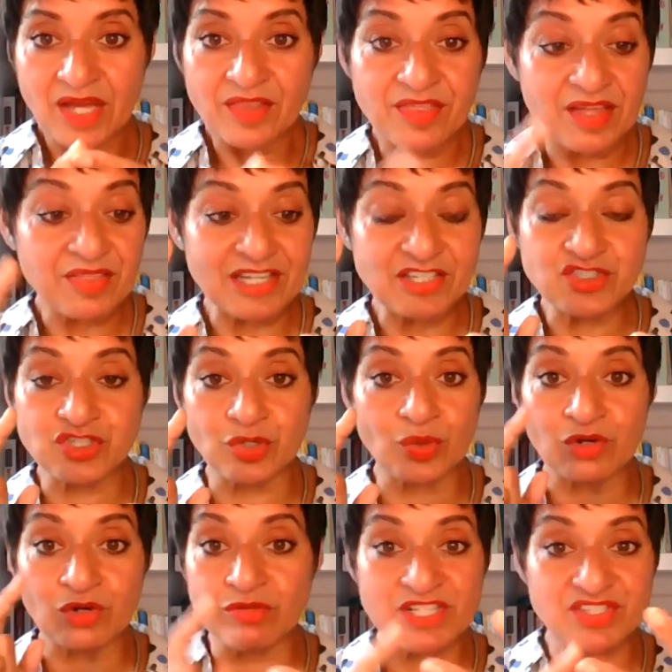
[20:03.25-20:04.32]
They then do
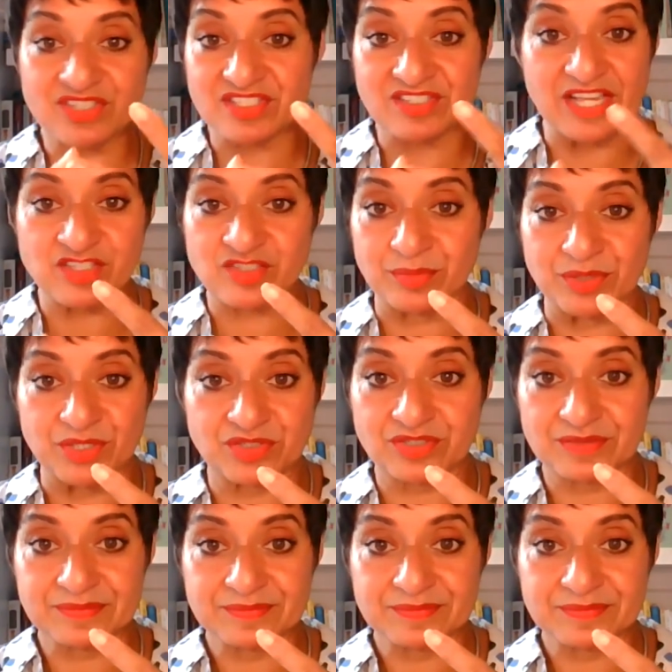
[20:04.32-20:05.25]
a risk assessment.